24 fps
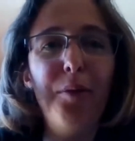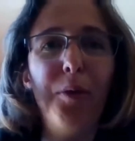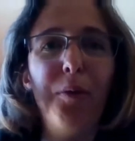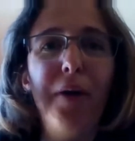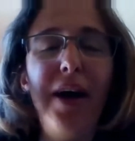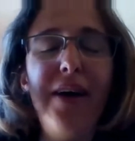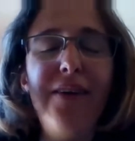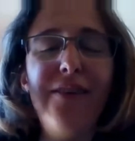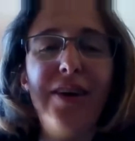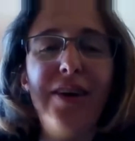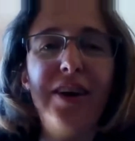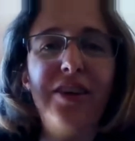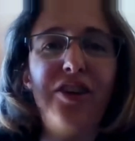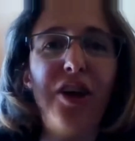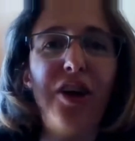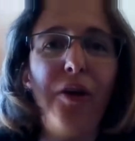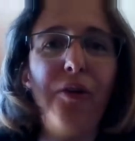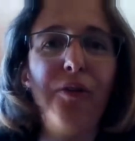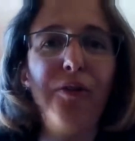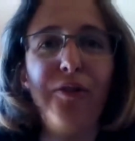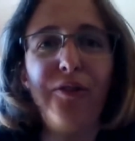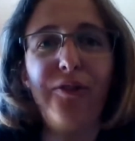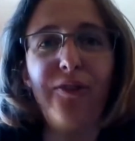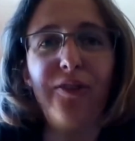aware I
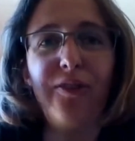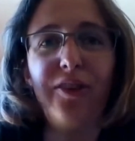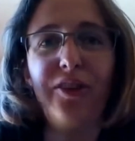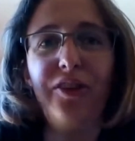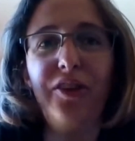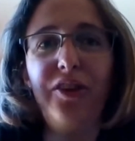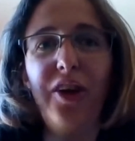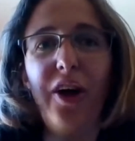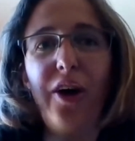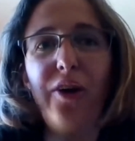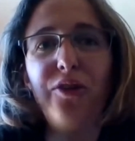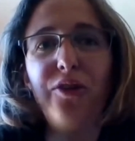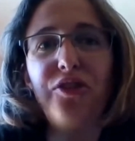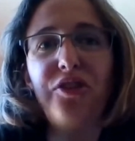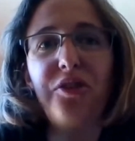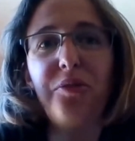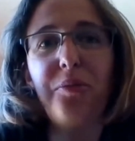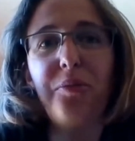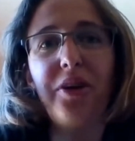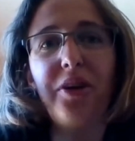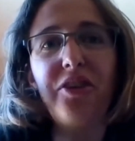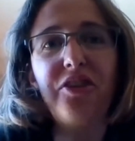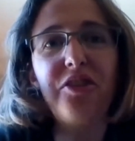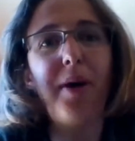don't know so
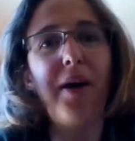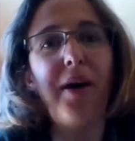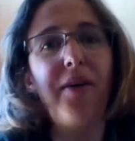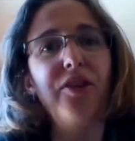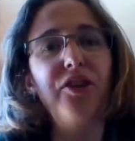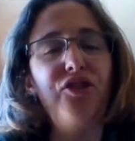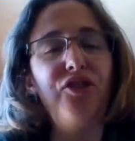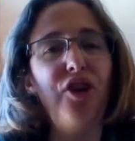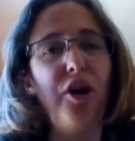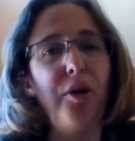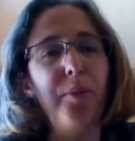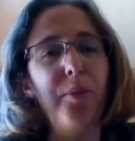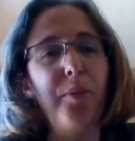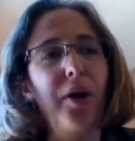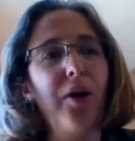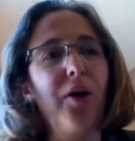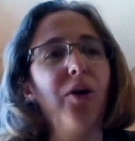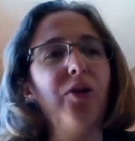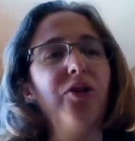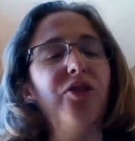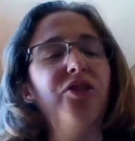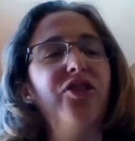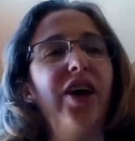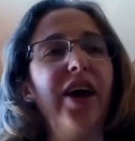much about the German
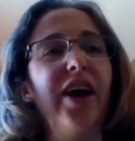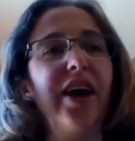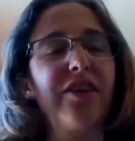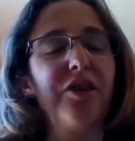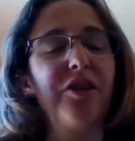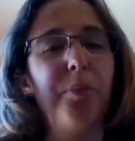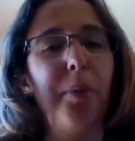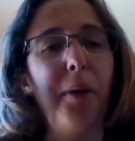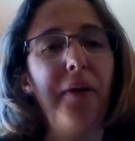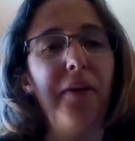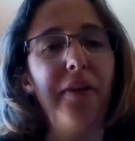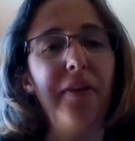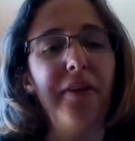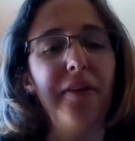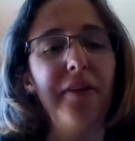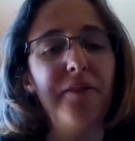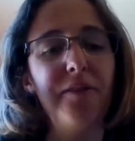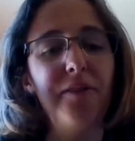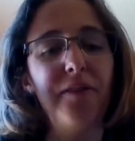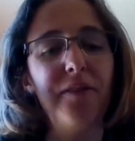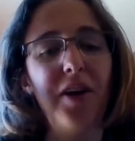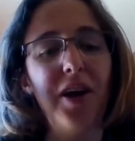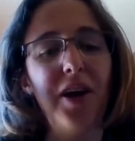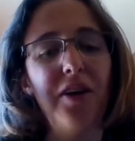context, but
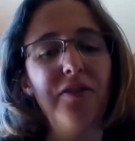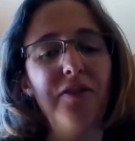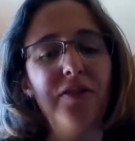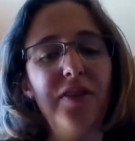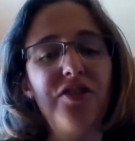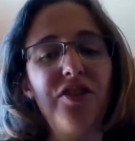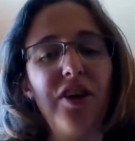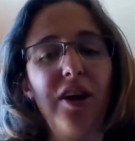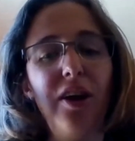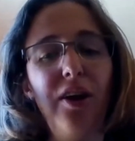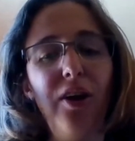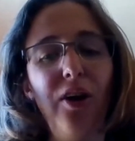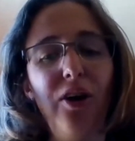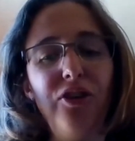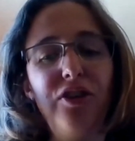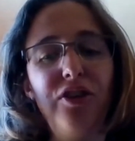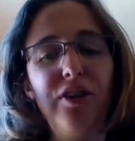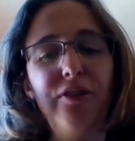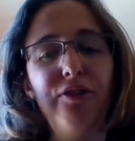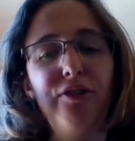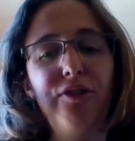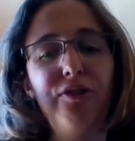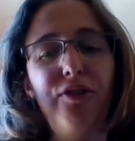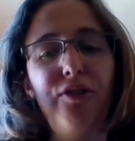there's a lot
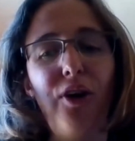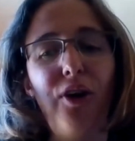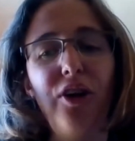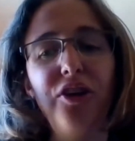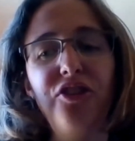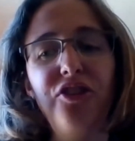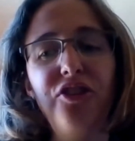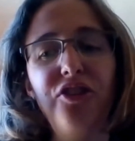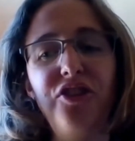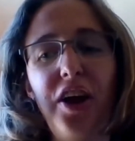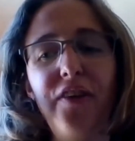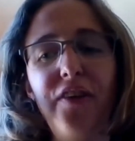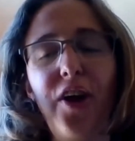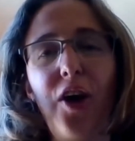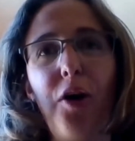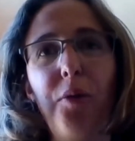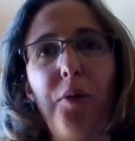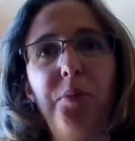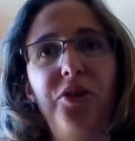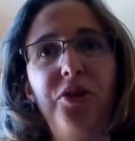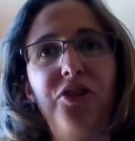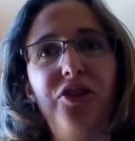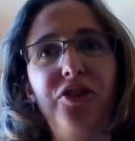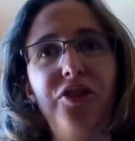of volunteering
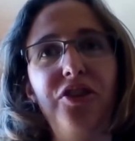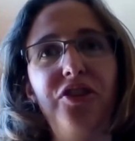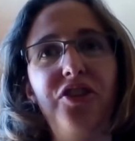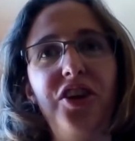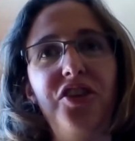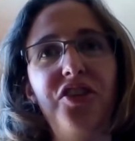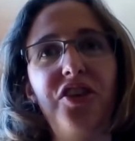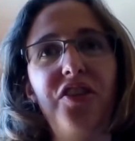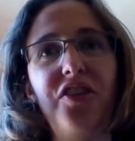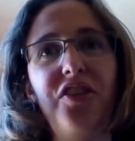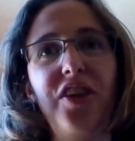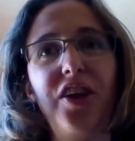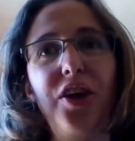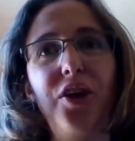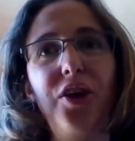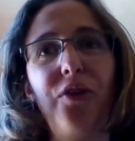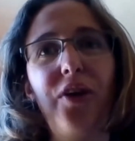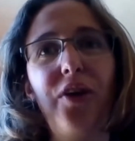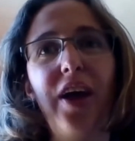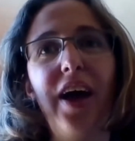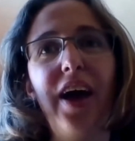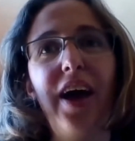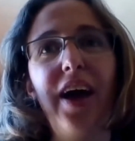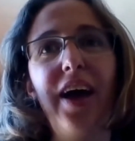opportunities in the
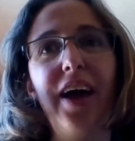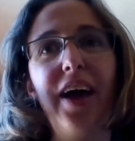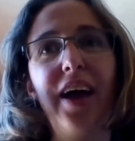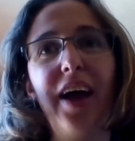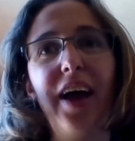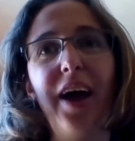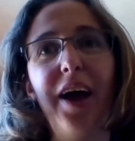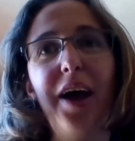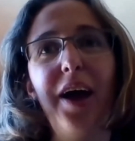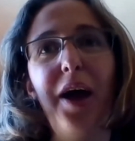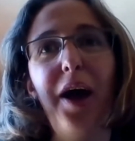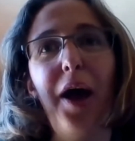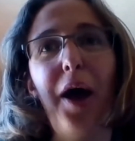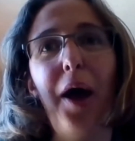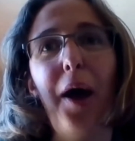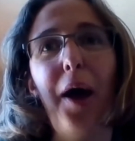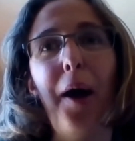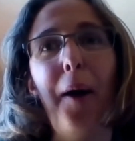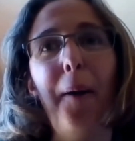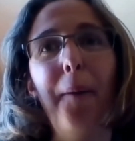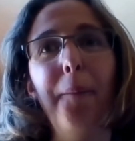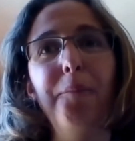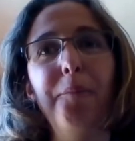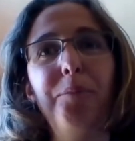UK.
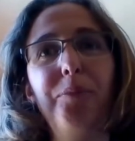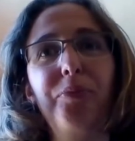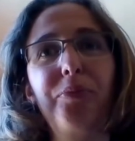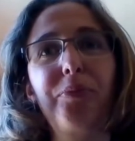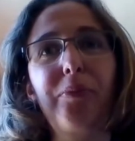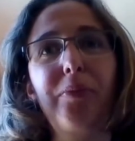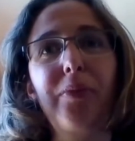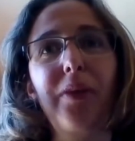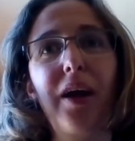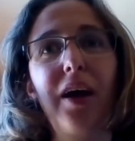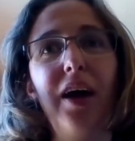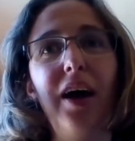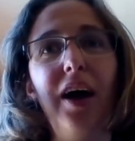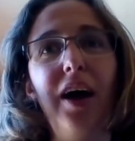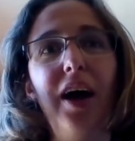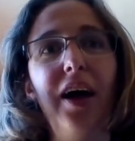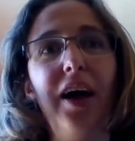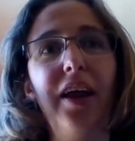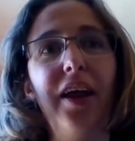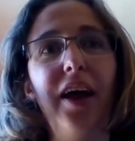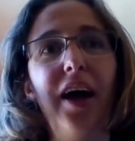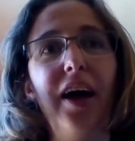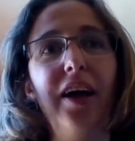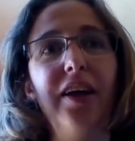
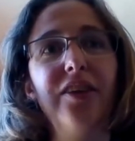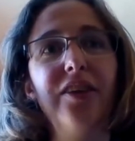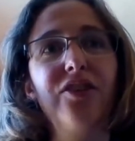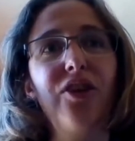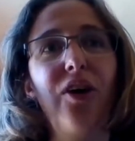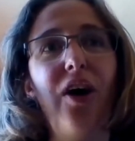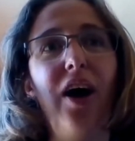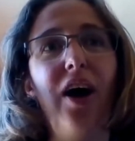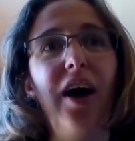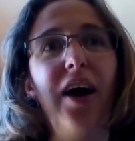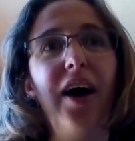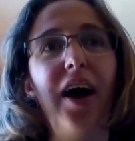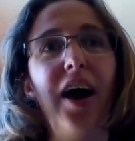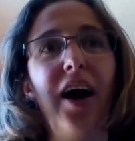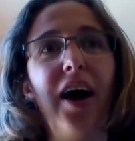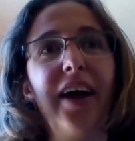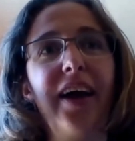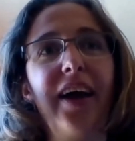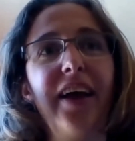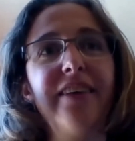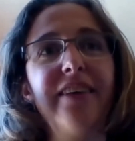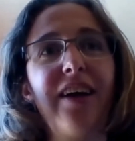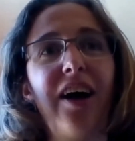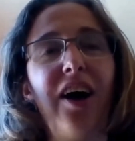So I
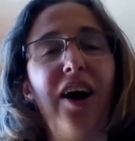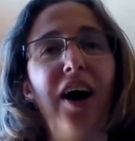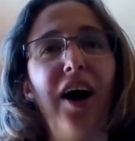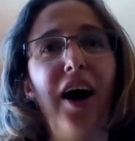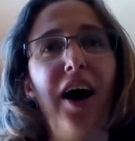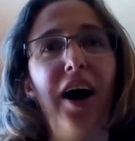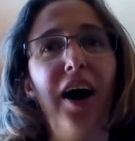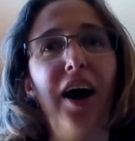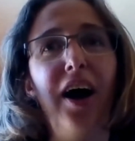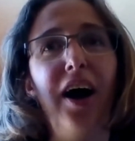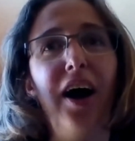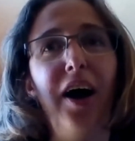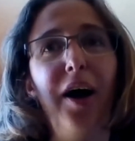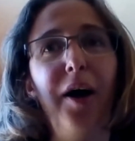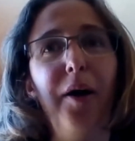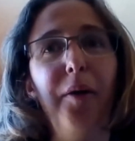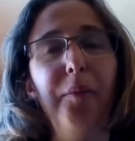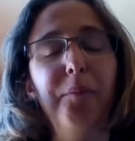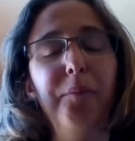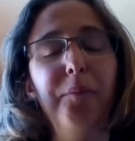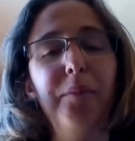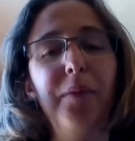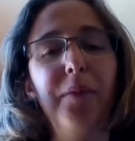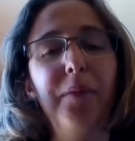guess
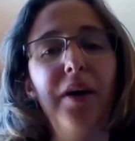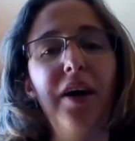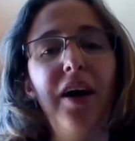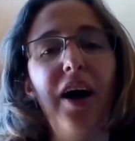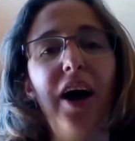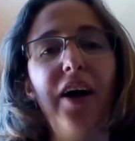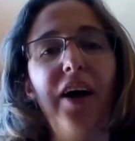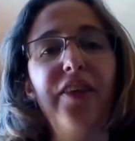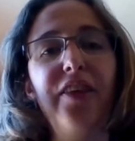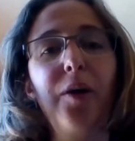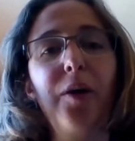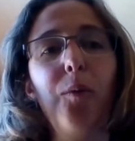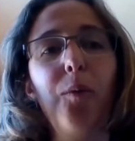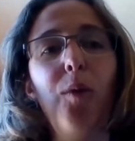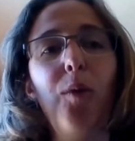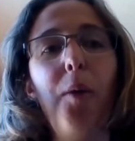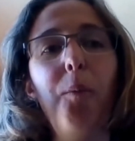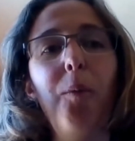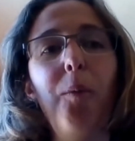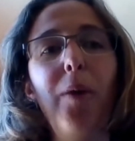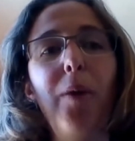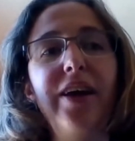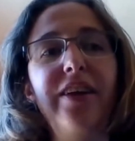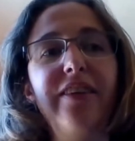I think
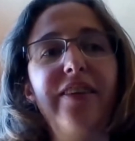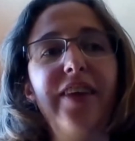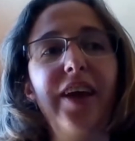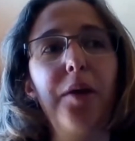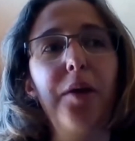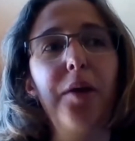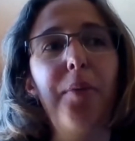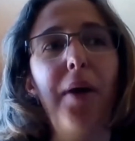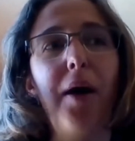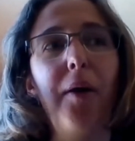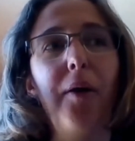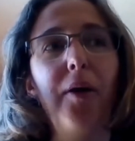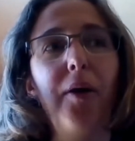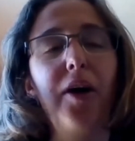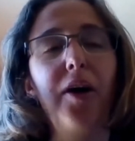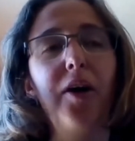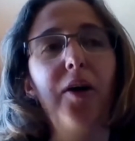one way to think about